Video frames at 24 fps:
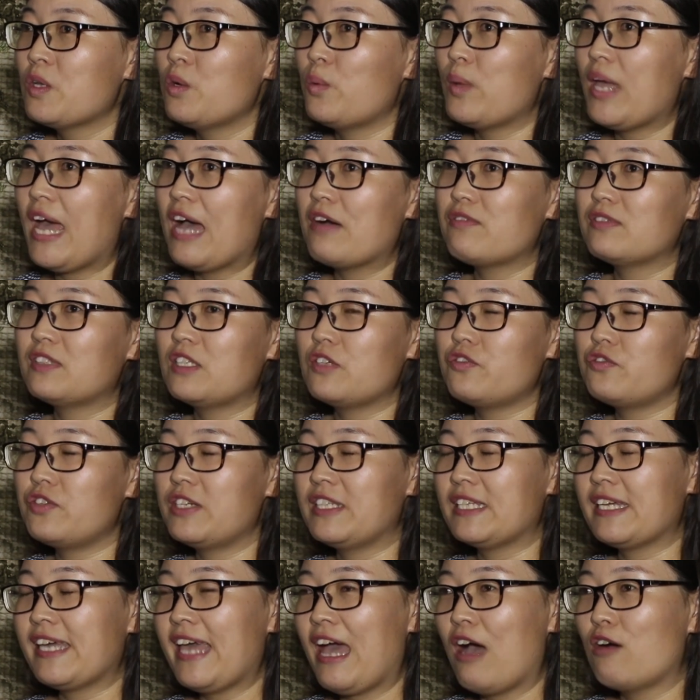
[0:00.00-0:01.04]
We have
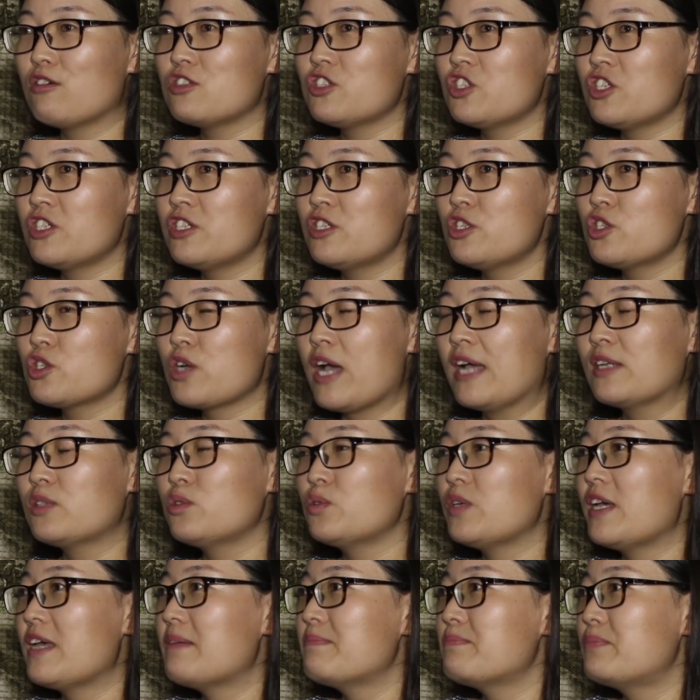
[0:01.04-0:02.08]
different culture, try
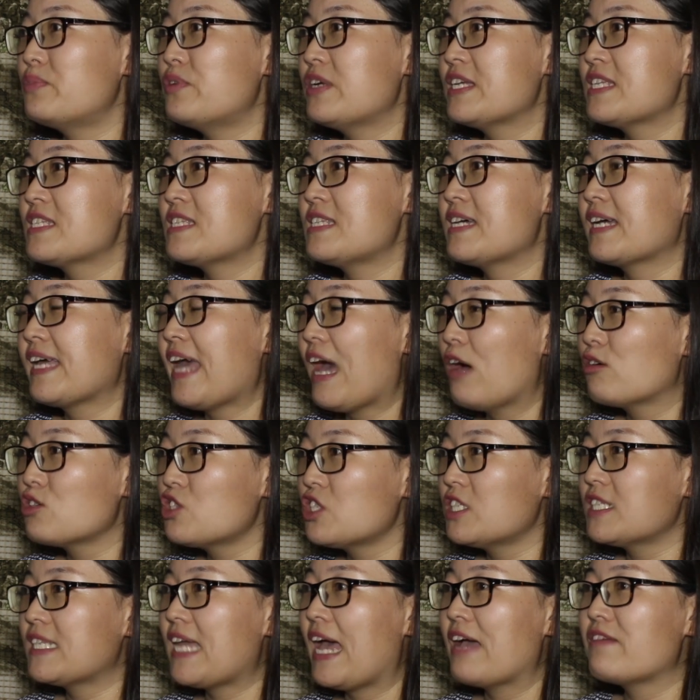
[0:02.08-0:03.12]
to embrace the
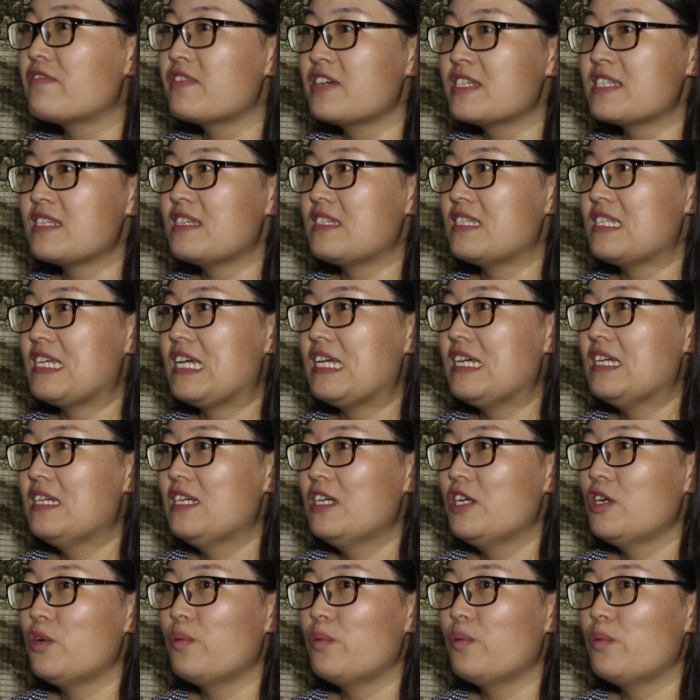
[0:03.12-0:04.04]
culture diversity.